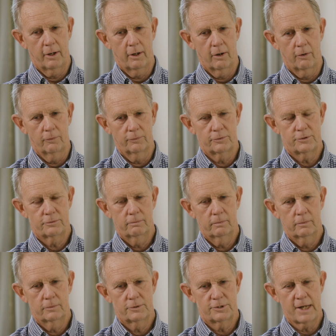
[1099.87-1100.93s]
there on
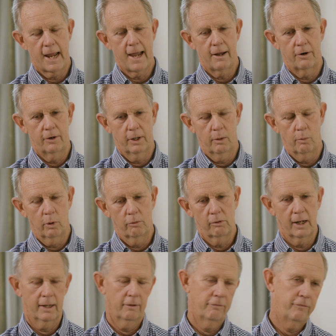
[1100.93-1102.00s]
Saturday. We
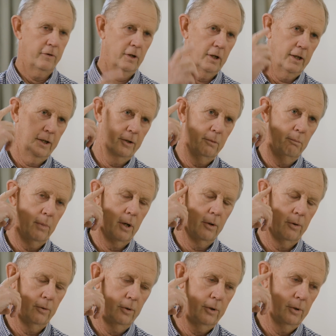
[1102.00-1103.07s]
ran a filly in the
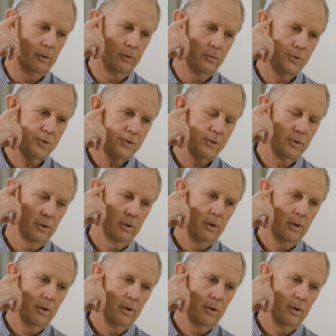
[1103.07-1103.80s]
Mother Goose